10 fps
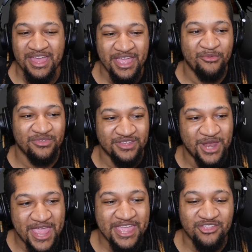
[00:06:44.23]
It was an
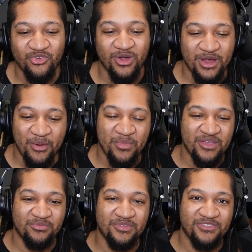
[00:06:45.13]
age or a
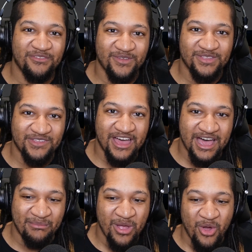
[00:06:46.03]
specific
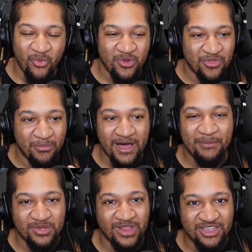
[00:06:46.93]
time where the
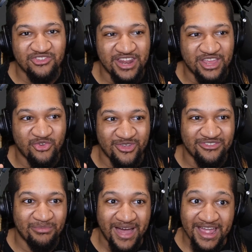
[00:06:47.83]
population
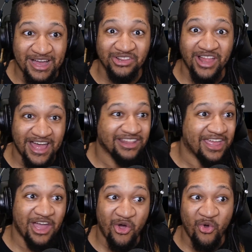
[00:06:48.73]
increased by a lot,
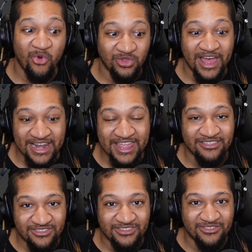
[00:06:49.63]
like a whole lot,
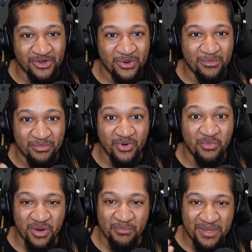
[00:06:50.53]
hence the term
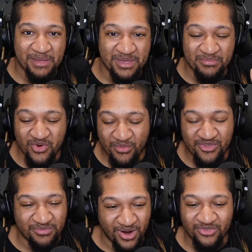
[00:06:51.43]
boomer, baby
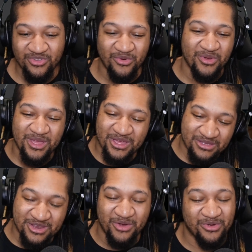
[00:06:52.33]
boomers, but also,
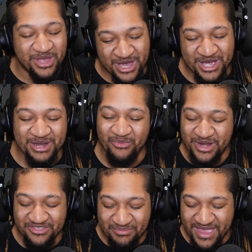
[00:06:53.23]
you know, gun when
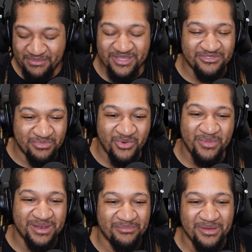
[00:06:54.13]
his baby is
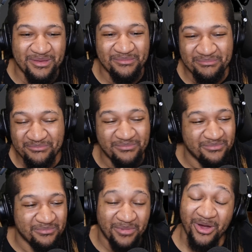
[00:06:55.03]
booming.
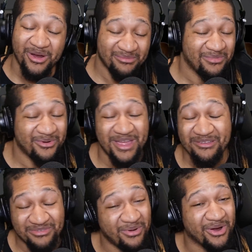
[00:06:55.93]
Bar, okay,
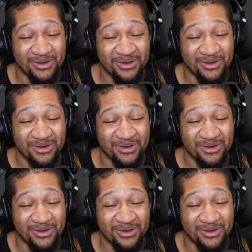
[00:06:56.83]
it's a bar.